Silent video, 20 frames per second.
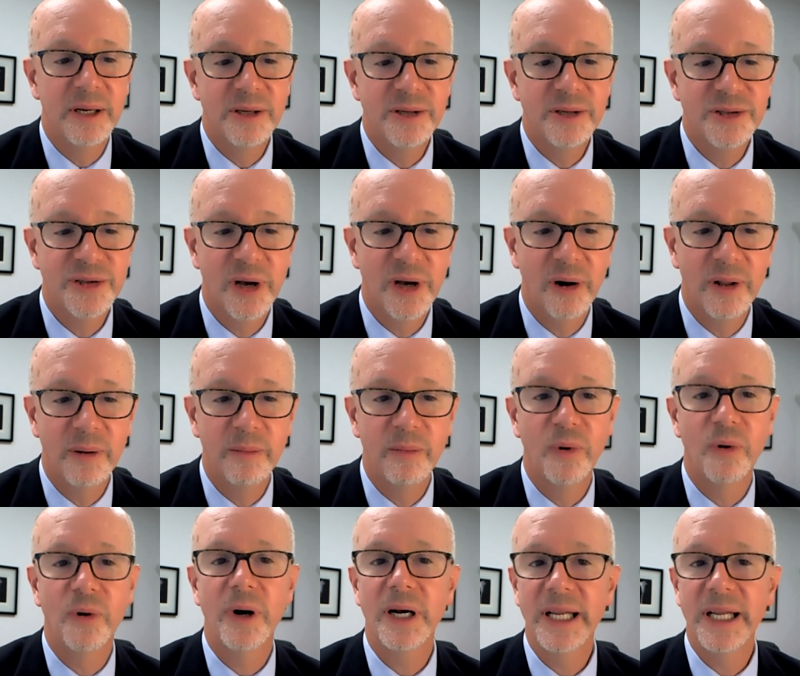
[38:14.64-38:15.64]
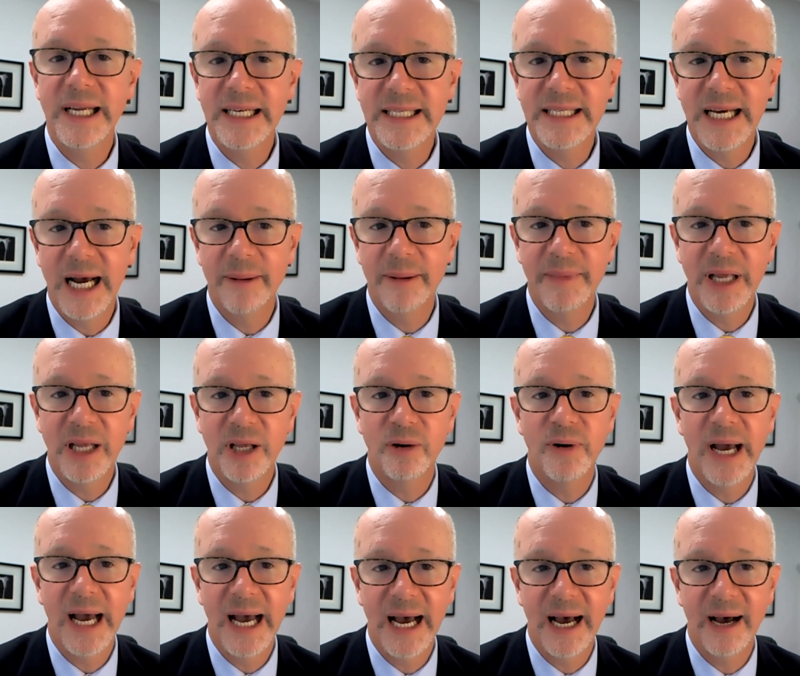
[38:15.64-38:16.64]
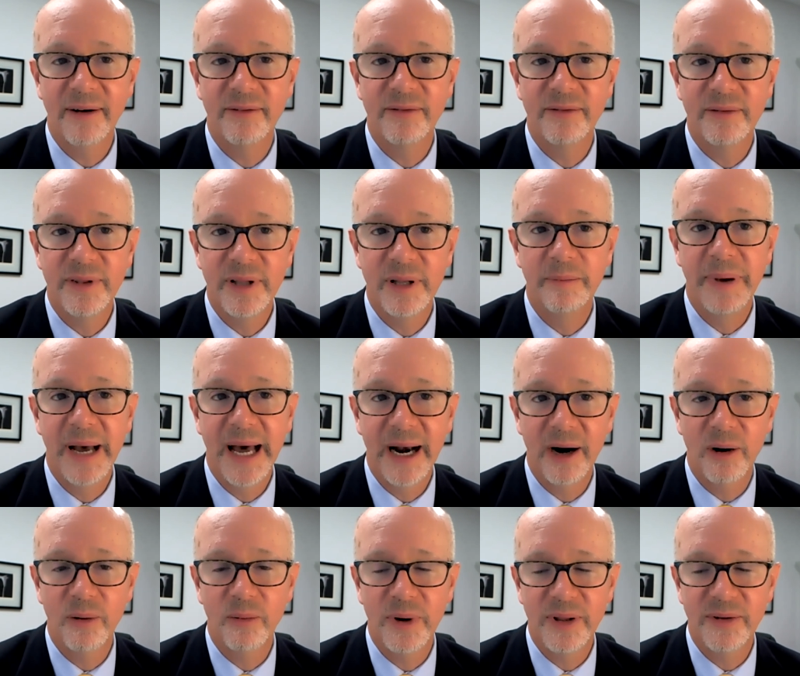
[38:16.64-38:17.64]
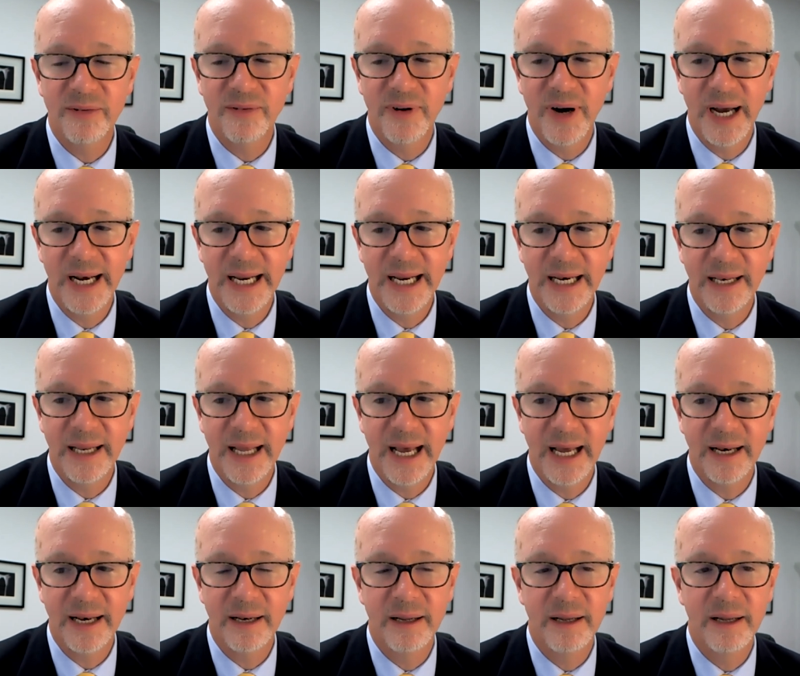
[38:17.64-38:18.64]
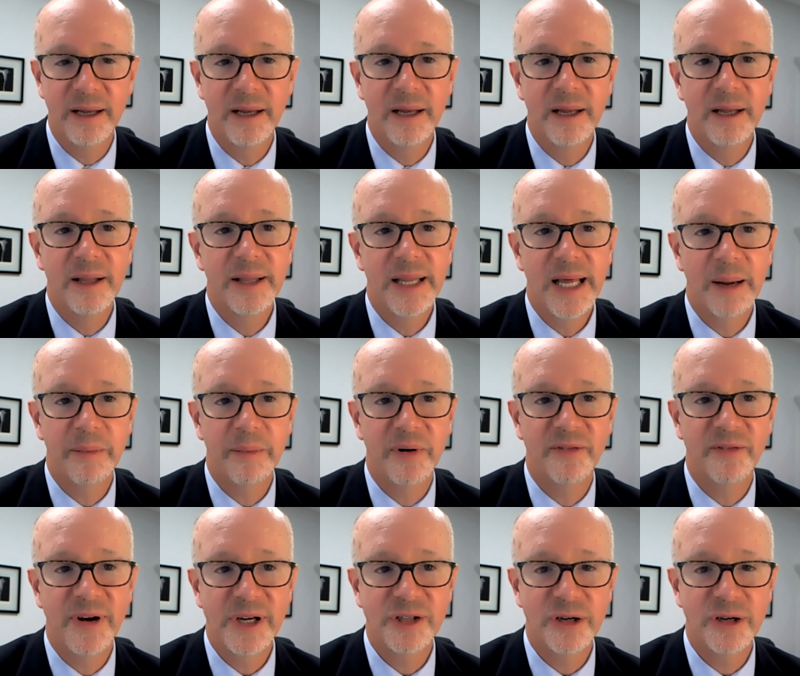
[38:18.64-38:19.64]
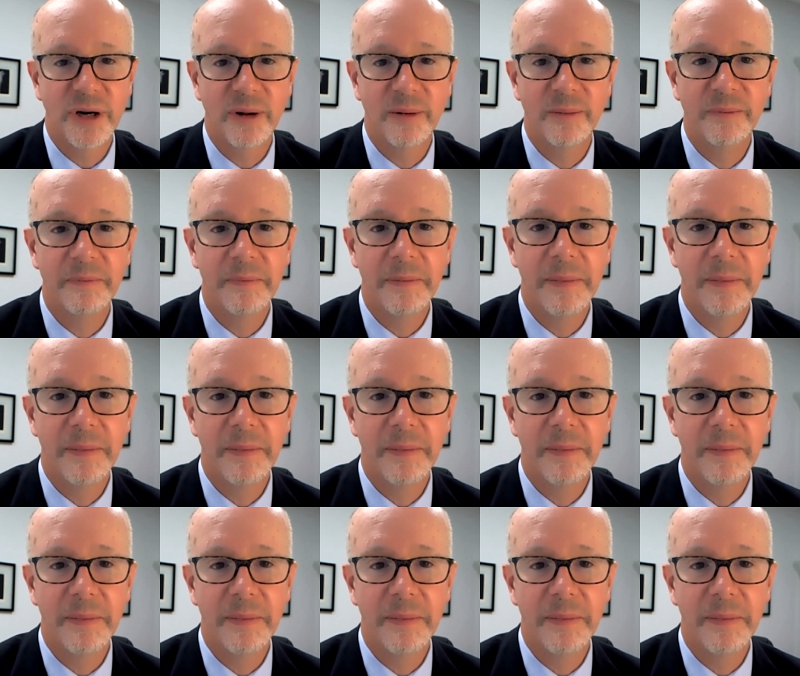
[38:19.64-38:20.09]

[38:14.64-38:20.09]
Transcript: So the more lead time that you have, the better with finding that professional.